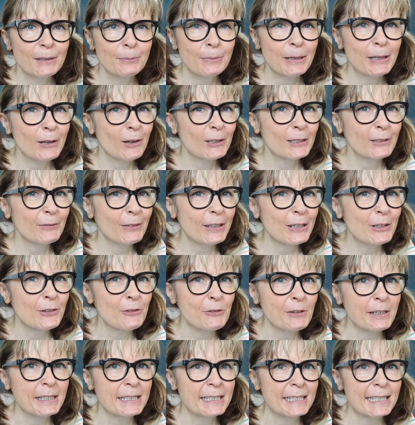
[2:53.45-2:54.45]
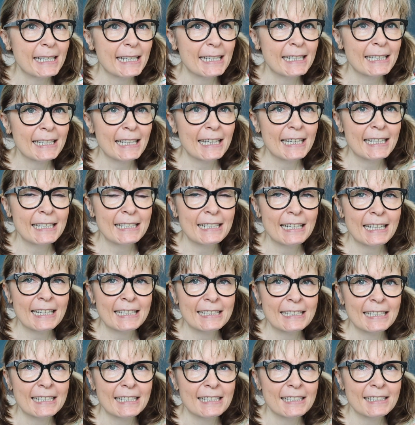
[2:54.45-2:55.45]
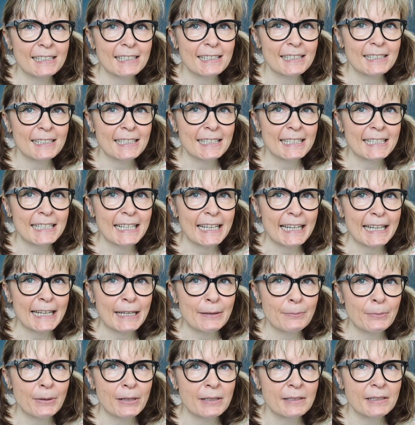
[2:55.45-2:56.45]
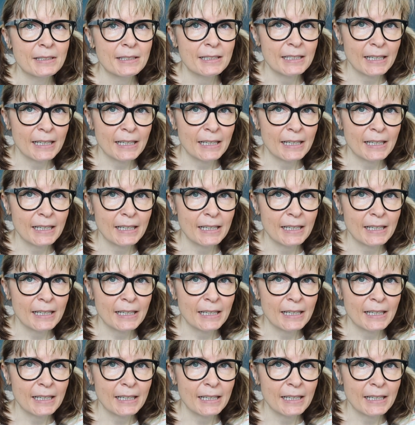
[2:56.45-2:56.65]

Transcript: be kind of interesting in edit to see, but